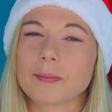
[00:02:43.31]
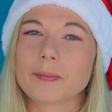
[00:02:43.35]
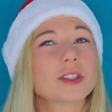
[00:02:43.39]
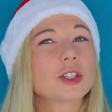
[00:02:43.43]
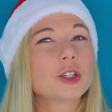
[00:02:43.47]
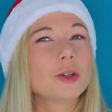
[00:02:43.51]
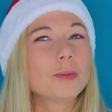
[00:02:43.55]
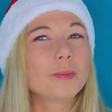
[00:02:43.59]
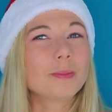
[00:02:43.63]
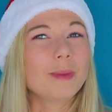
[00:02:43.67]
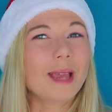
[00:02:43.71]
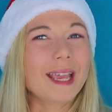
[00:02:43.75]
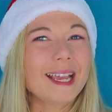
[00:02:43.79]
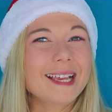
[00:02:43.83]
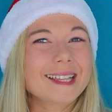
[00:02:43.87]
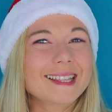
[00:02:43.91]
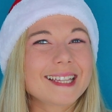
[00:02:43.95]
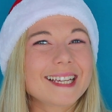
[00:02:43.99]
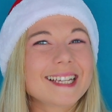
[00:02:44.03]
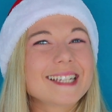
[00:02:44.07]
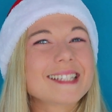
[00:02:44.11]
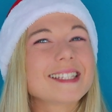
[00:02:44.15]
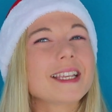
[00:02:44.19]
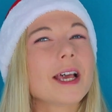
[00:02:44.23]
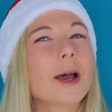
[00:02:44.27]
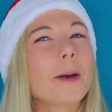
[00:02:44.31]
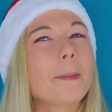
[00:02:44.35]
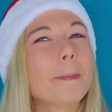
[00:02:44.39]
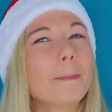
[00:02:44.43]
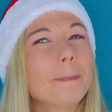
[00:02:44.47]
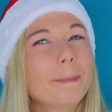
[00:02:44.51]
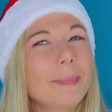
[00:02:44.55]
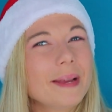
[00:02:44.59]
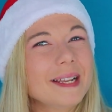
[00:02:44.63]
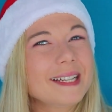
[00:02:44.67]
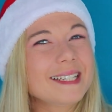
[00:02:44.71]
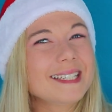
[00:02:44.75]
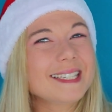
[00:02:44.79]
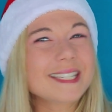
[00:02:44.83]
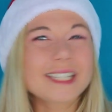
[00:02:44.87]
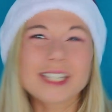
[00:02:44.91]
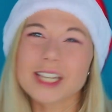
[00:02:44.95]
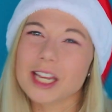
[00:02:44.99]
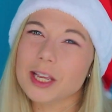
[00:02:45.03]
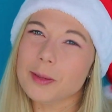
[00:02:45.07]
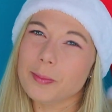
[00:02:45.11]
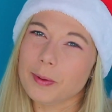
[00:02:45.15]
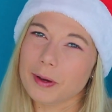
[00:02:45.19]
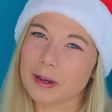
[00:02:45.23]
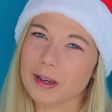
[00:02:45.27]
To make things a bit
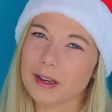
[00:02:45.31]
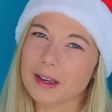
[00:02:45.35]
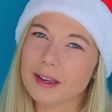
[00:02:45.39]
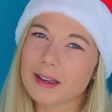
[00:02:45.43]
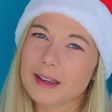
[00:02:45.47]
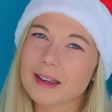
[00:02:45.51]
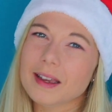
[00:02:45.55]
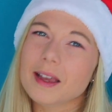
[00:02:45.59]
cheaper,